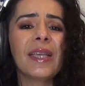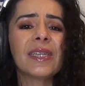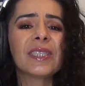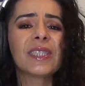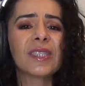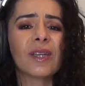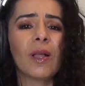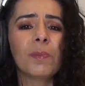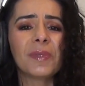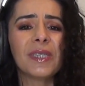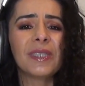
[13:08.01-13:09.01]
like a
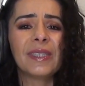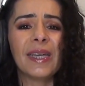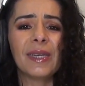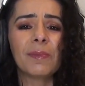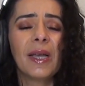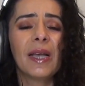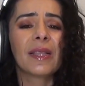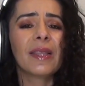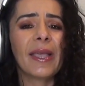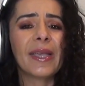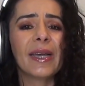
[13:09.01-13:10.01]
sculpted denim,
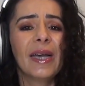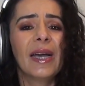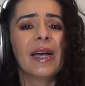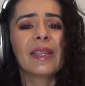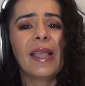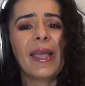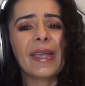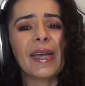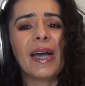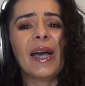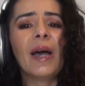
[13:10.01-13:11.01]
like
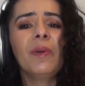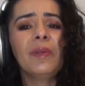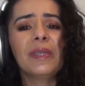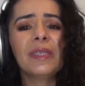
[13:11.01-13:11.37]
a